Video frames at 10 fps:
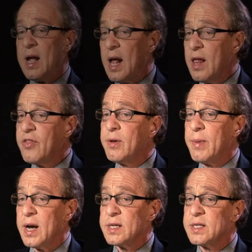Health and
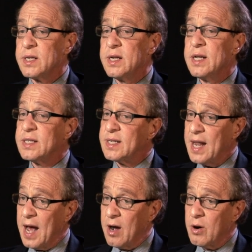medicine is
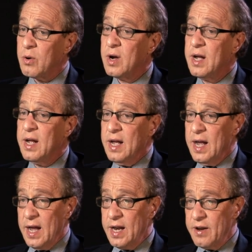now
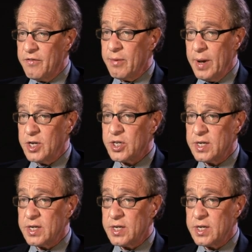in information